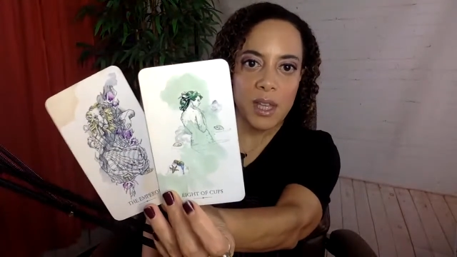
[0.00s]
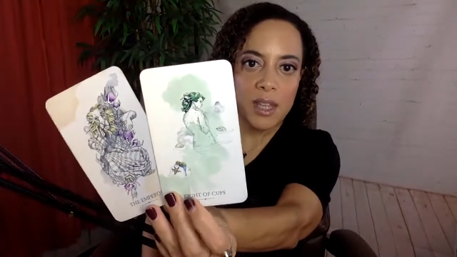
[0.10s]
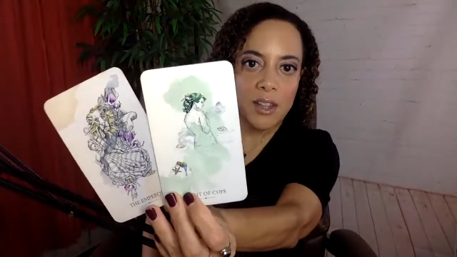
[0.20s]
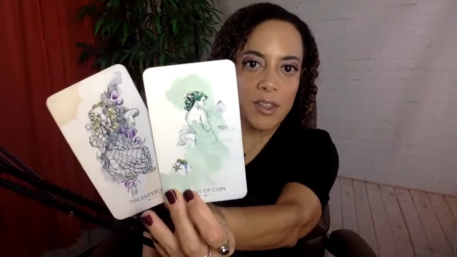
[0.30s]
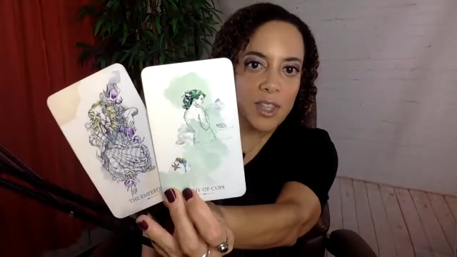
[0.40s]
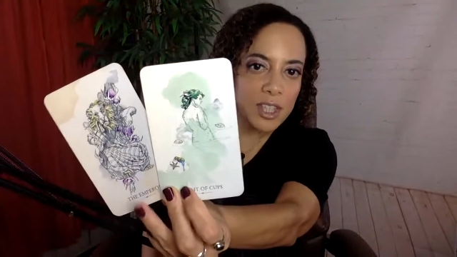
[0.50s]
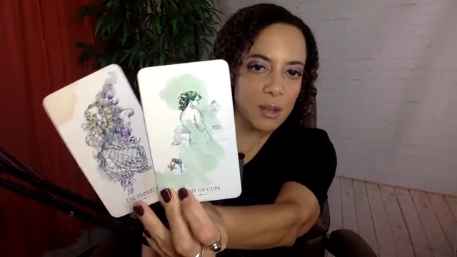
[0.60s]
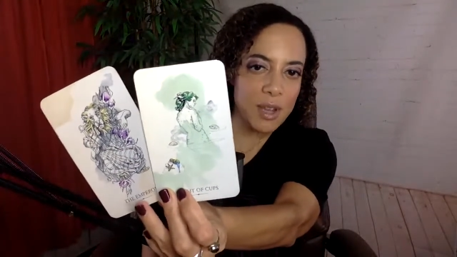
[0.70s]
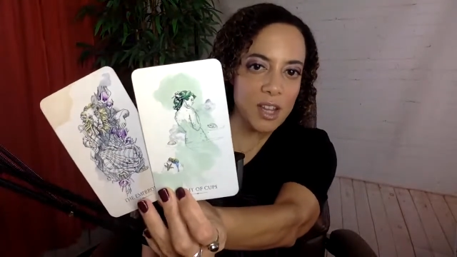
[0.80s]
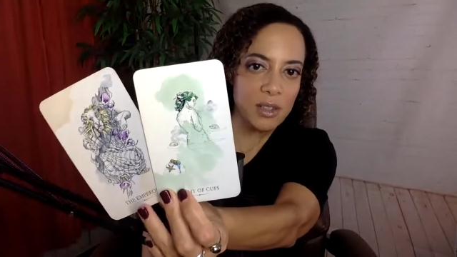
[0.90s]
And this could
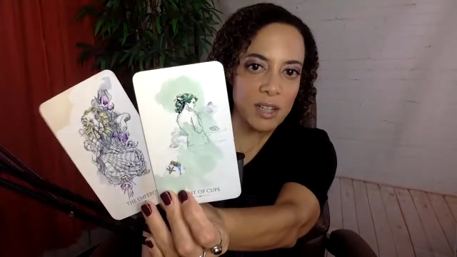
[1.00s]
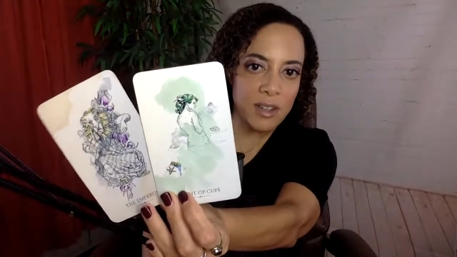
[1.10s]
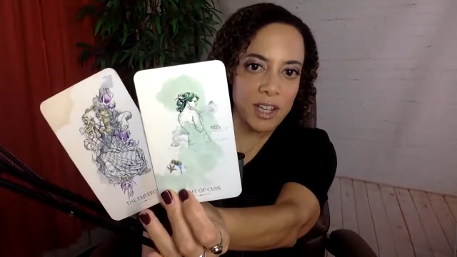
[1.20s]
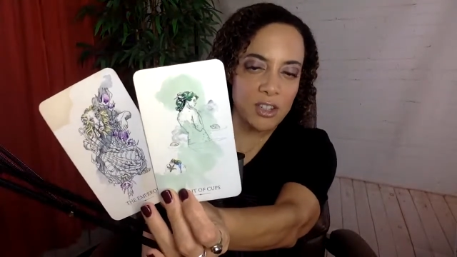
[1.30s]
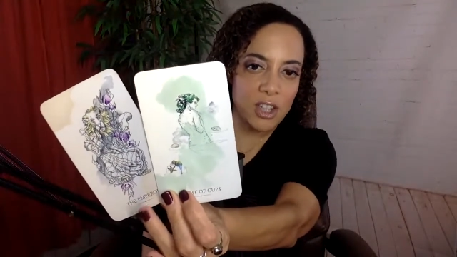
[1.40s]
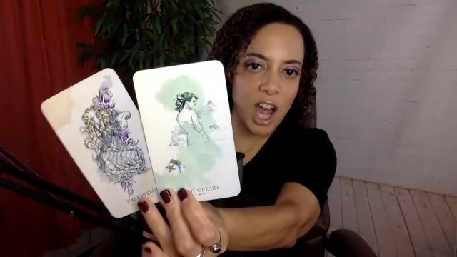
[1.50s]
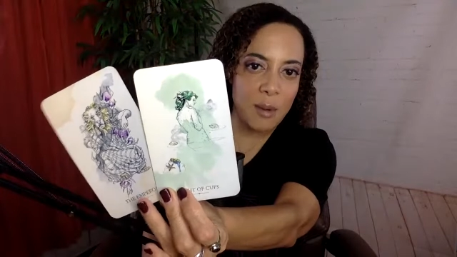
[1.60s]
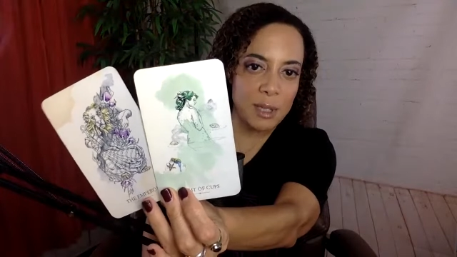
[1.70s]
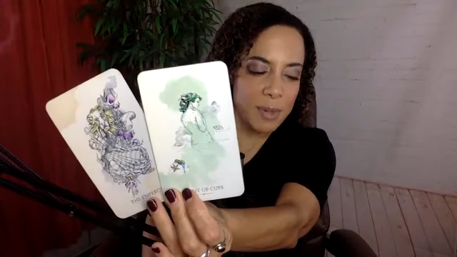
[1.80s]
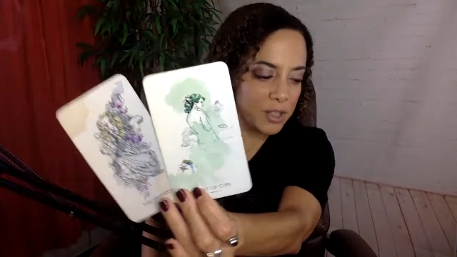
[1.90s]
be you leaving a job,
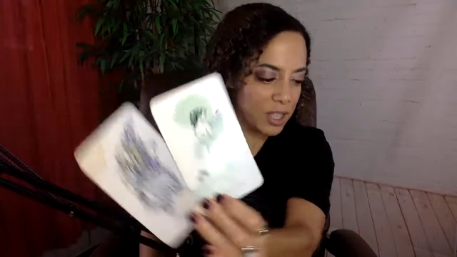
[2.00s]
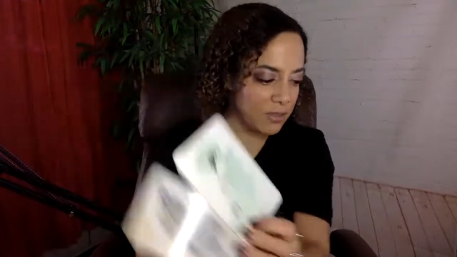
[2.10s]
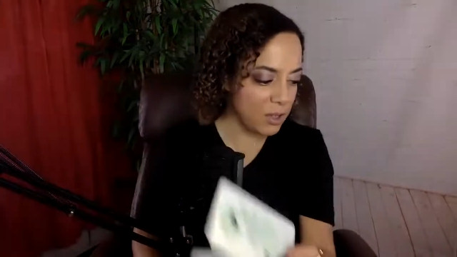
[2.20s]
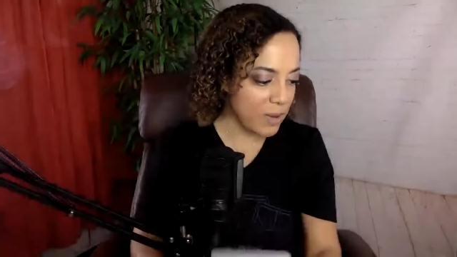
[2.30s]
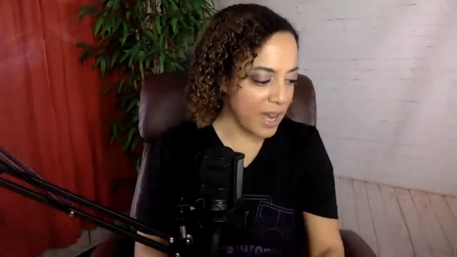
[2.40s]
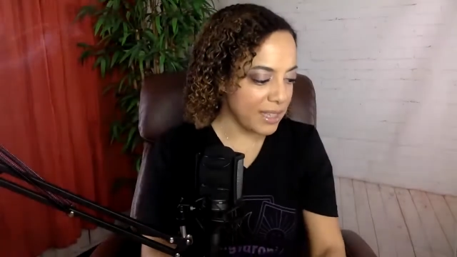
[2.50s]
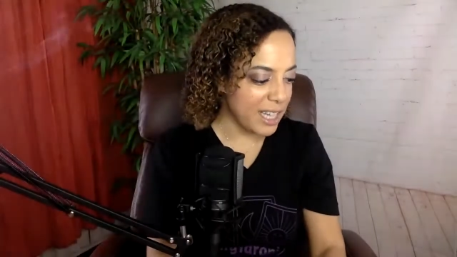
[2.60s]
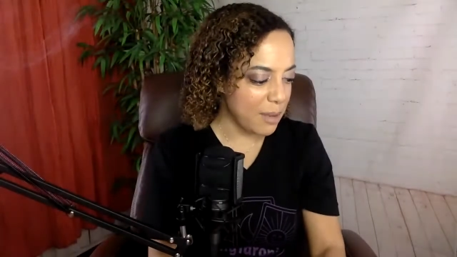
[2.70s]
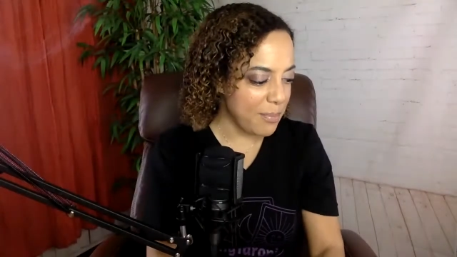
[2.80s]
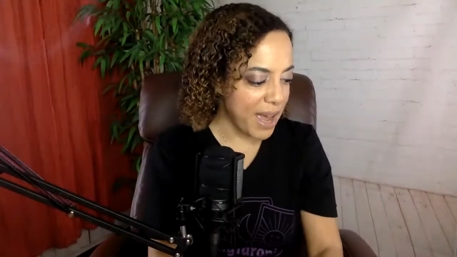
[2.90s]
especially if you had
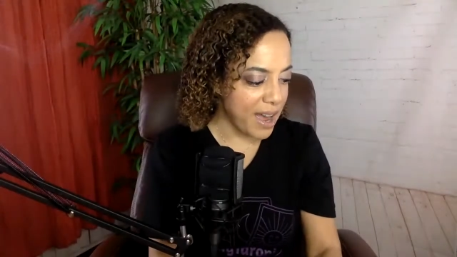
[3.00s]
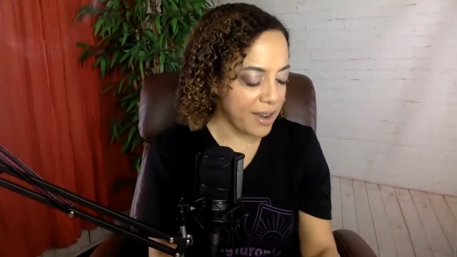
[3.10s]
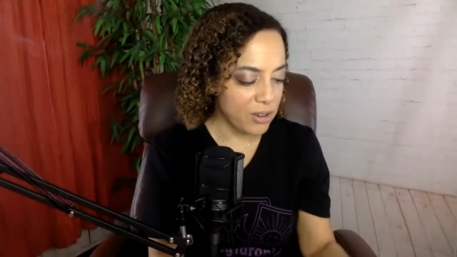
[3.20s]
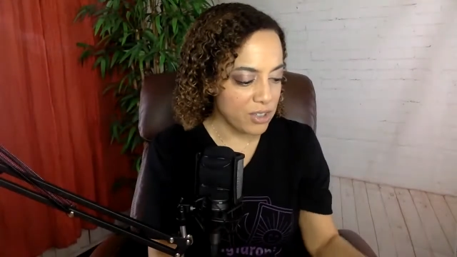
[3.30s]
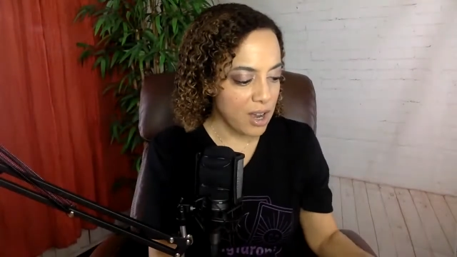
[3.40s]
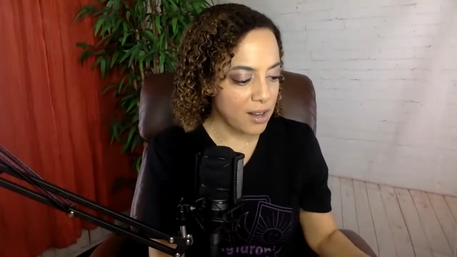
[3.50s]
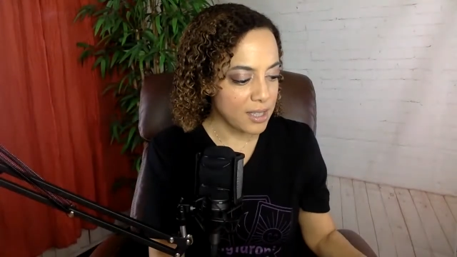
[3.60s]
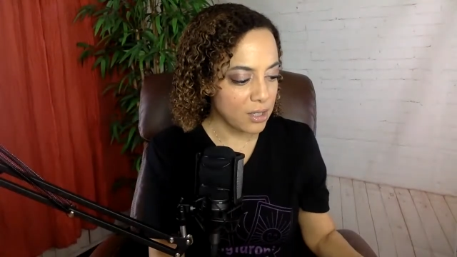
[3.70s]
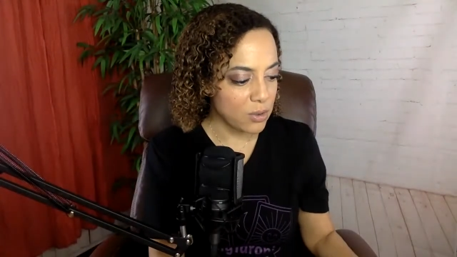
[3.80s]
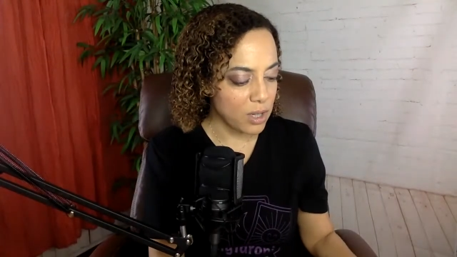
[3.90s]
like a bad or
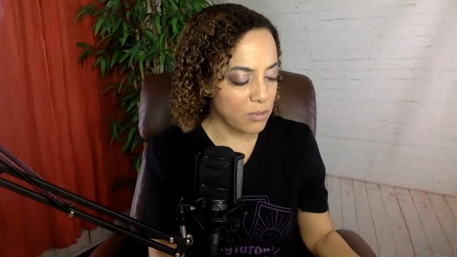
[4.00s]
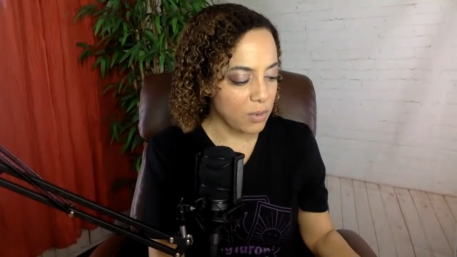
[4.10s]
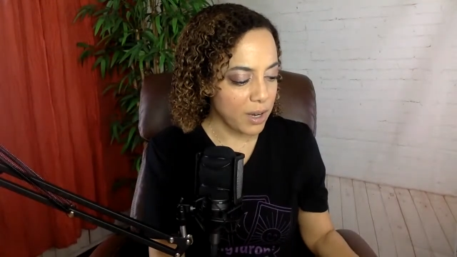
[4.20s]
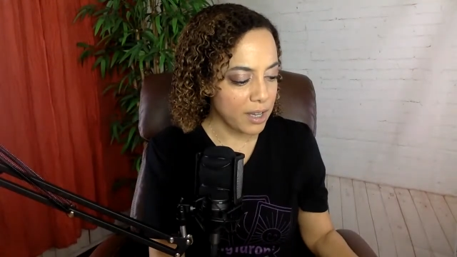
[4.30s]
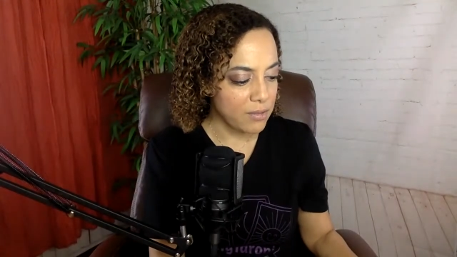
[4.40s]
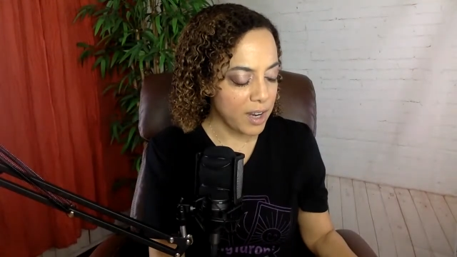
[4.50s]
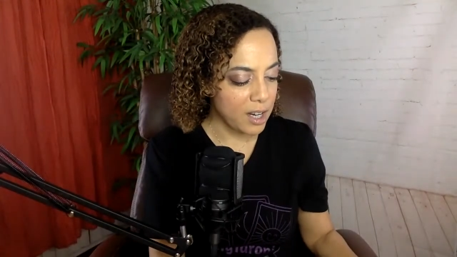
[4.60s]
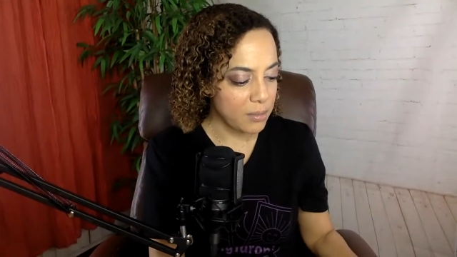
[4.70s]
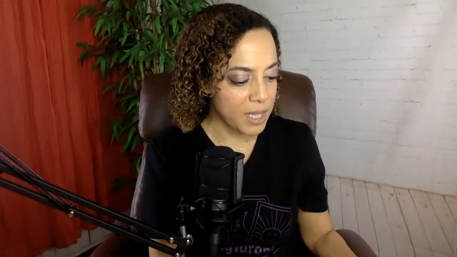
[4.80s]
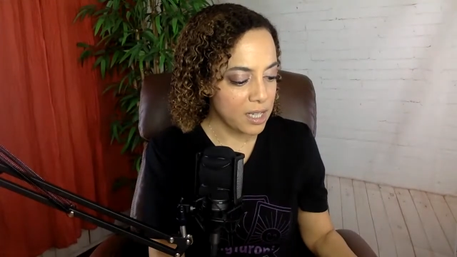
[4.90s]
toxic sort of work
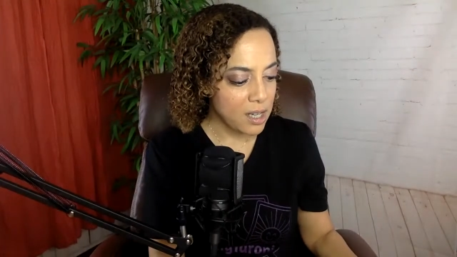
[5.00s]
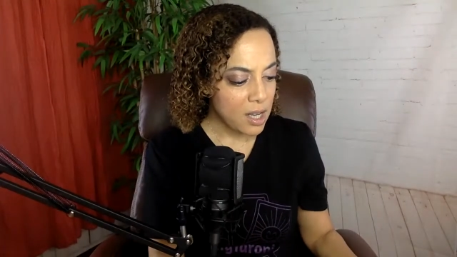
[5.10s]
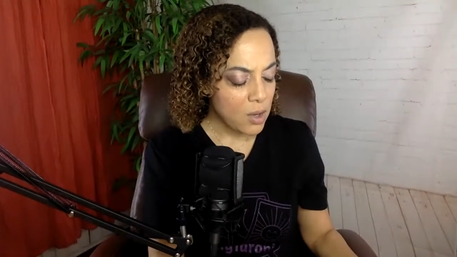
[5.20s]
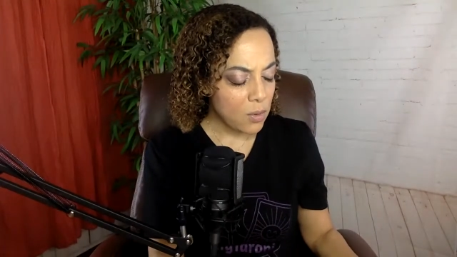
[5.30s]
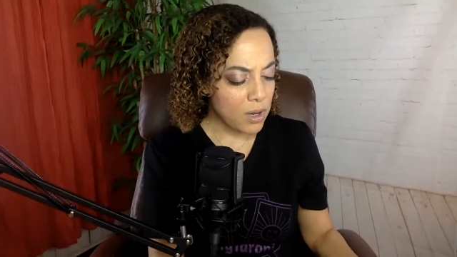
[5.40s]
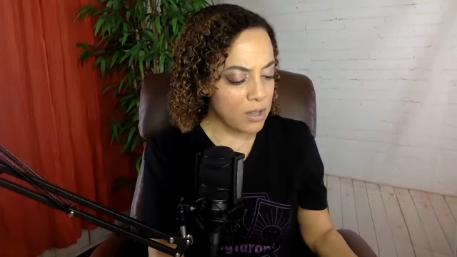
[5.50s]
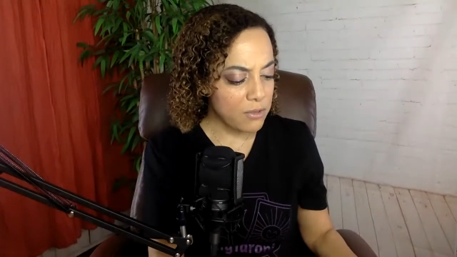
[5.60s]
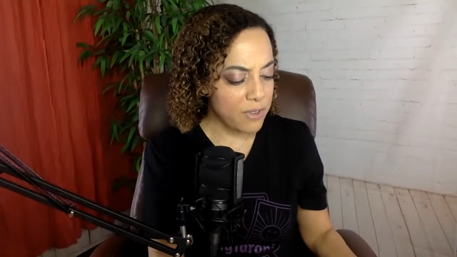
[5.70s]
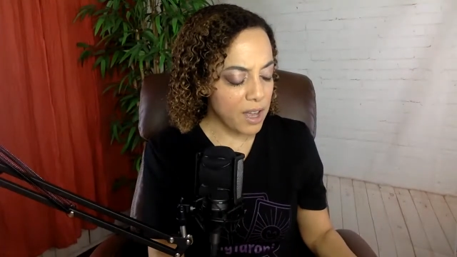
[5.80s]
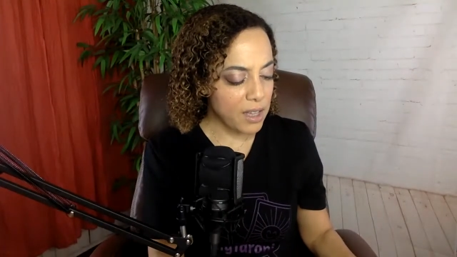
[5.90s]
environment where you
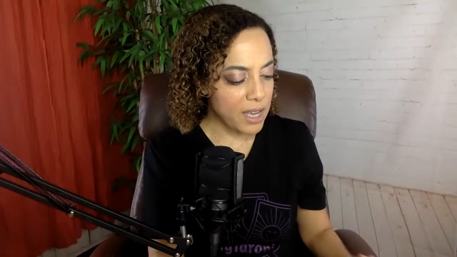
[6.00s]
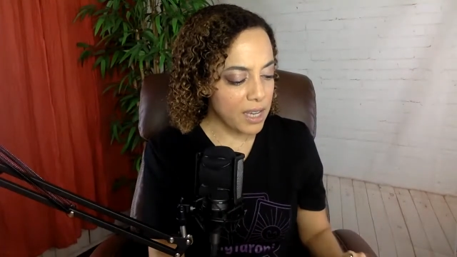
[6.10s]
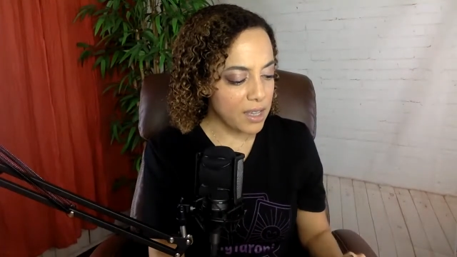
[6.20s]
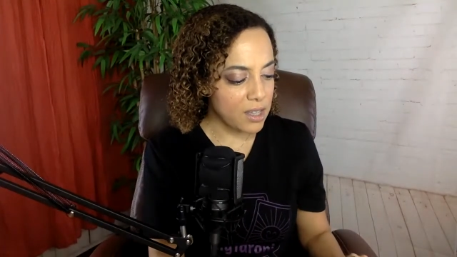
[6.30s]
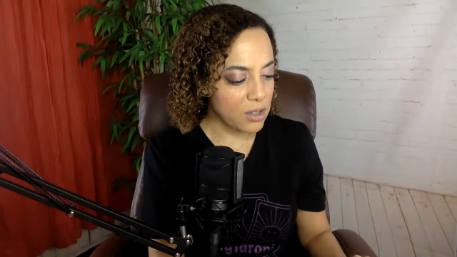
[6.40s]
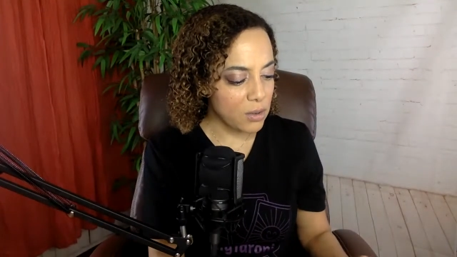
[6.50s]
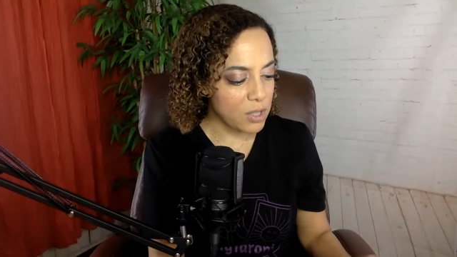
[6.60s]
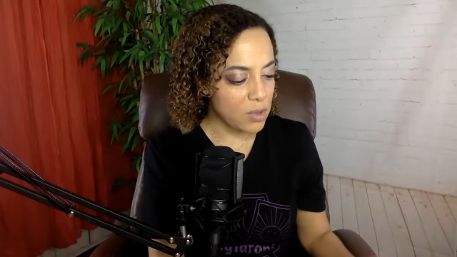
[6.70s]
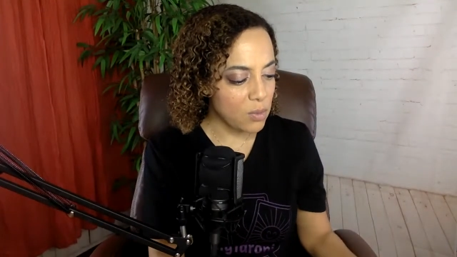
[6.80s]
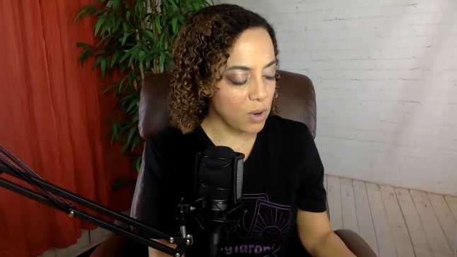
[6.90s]
felt like, you know,
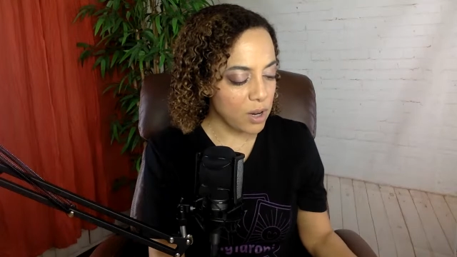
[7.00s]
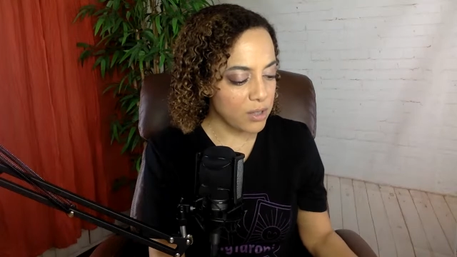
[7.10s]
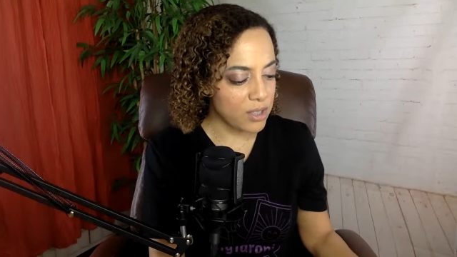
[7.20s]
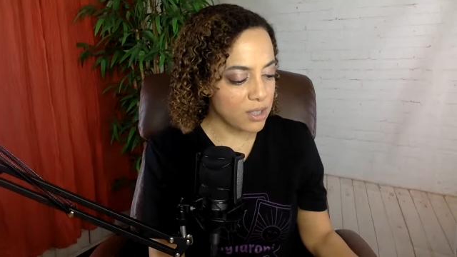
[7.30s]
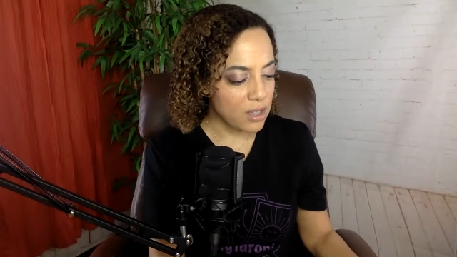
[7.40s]
you weren't